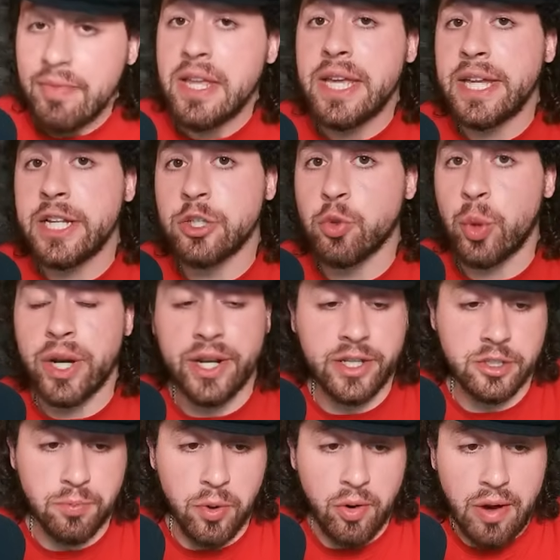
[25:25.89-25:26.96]
it is what it
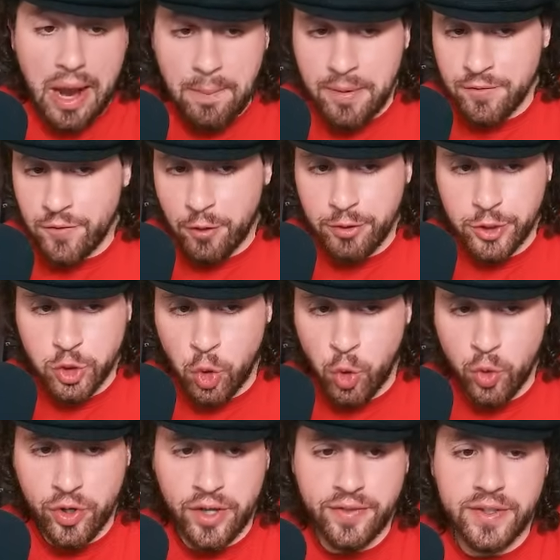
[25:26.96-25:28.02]
is, bro. I've been very
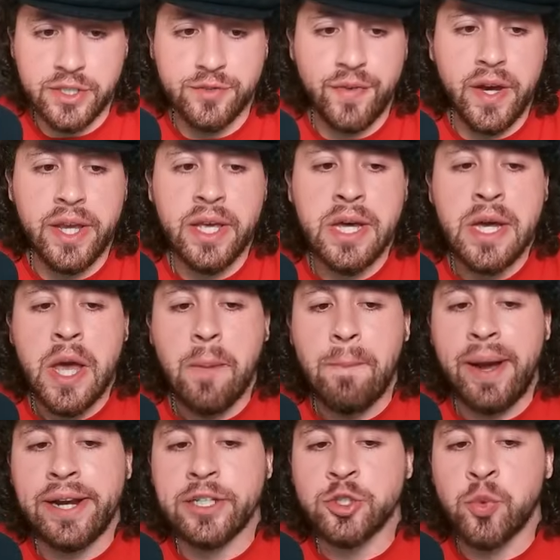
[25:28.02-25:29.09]
torn on this fight.
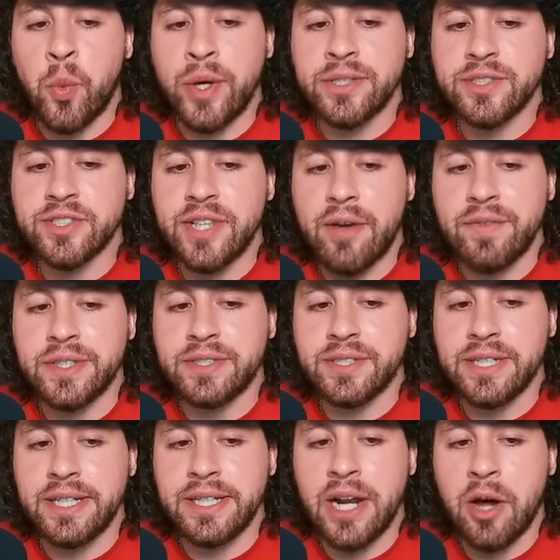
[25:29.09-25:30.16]
Minus
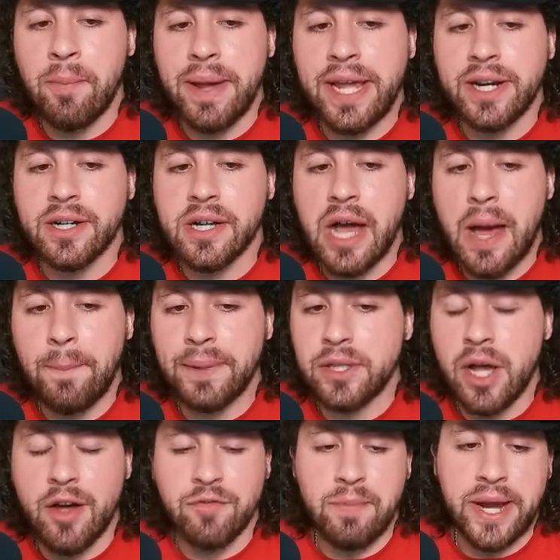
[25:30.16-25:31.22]
117, Almeida.
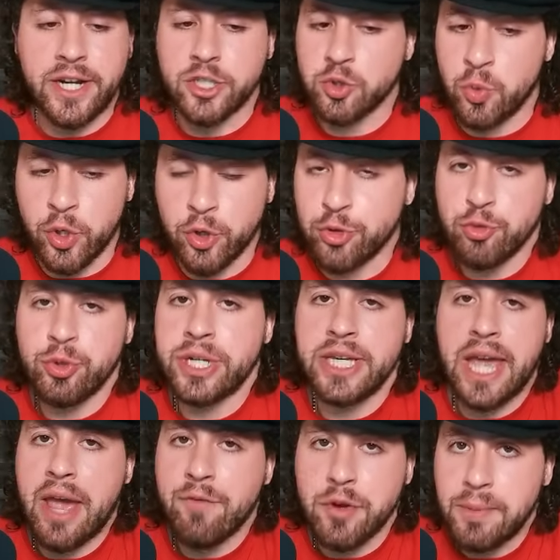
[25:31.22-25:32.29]
Kopylov, minus
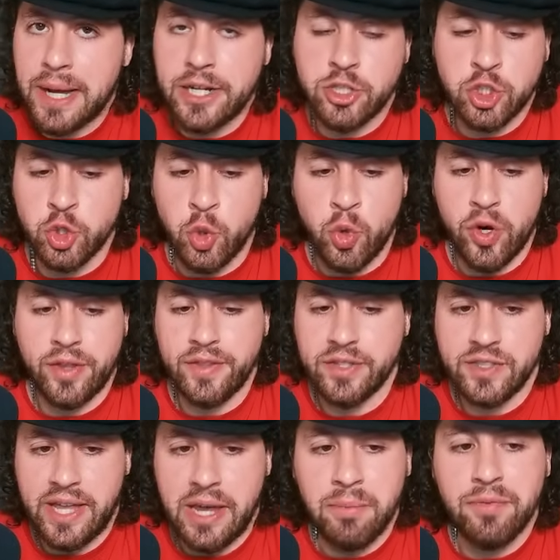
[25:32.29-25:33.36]
103. Everybody's torn on this
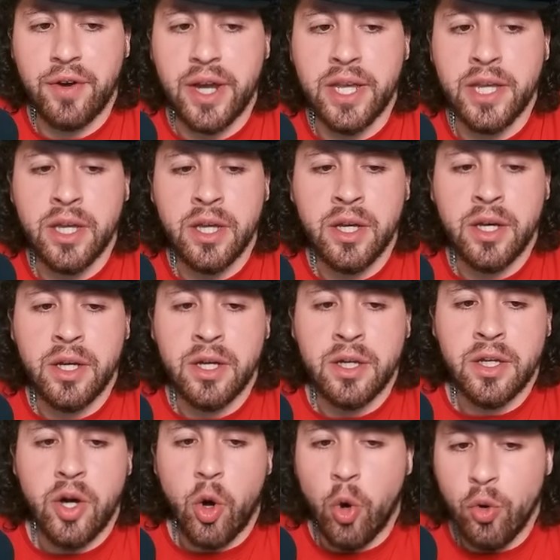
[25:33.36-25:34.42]
damn fight.
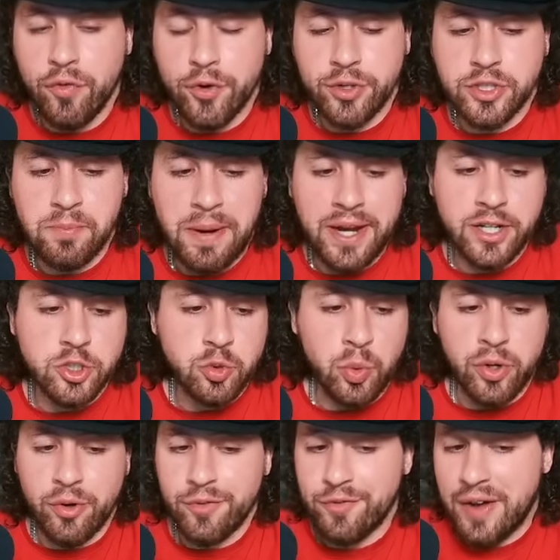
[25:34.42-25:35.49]
Over is minus
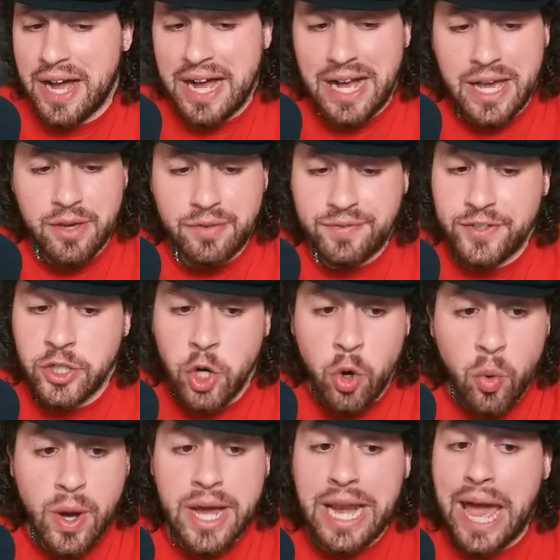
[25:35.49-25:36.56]
105. You know
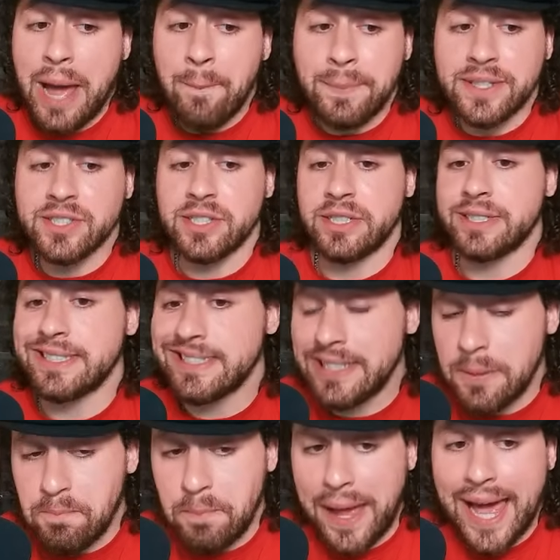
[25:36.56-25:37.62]
what? I'm just going to
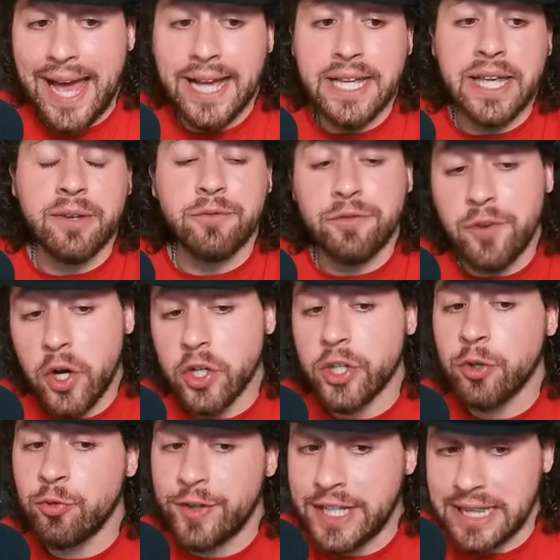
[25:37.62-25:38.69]
sit back and
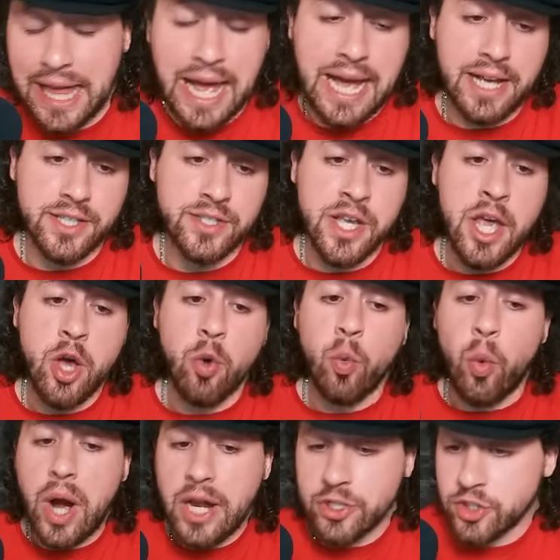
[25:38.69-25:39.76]
fucking relax.
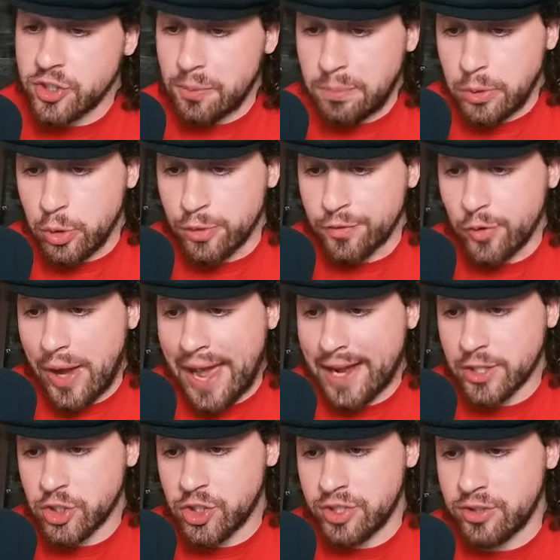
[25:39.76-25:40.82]
Watch the beautiful
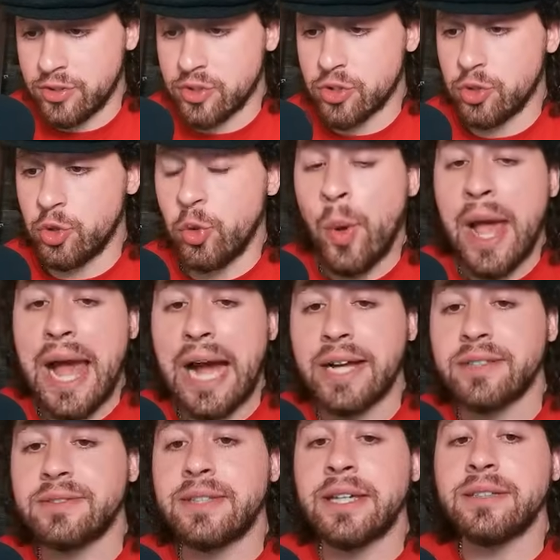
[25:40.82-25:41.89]
action ensue. I
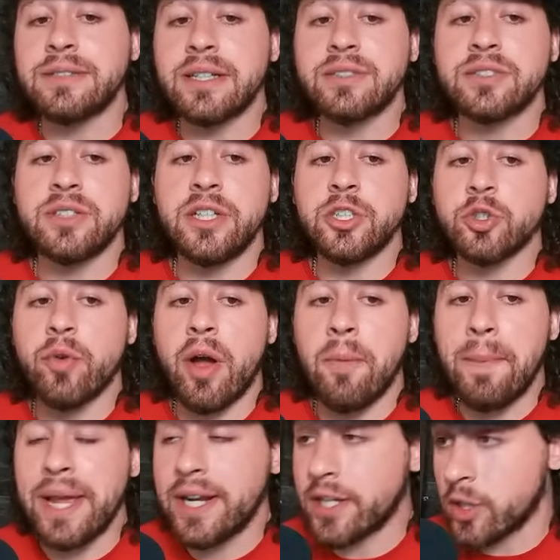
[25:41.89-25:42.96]
think that César
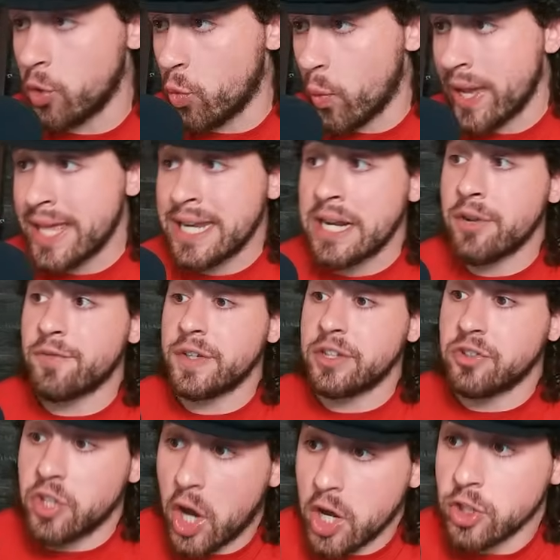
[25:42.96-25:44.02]
Almeida can win. And if he
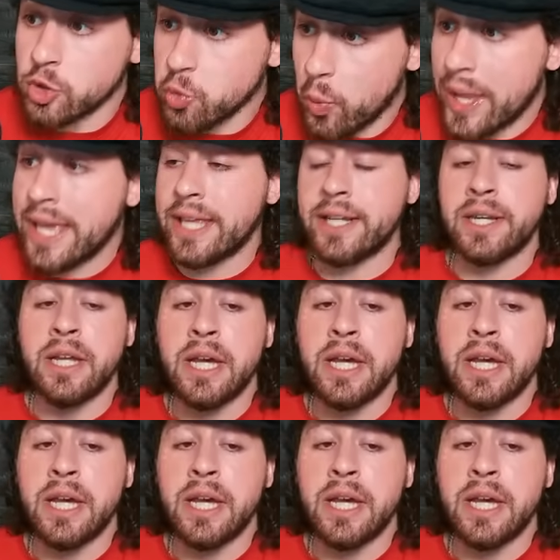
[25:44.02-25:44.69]
does win,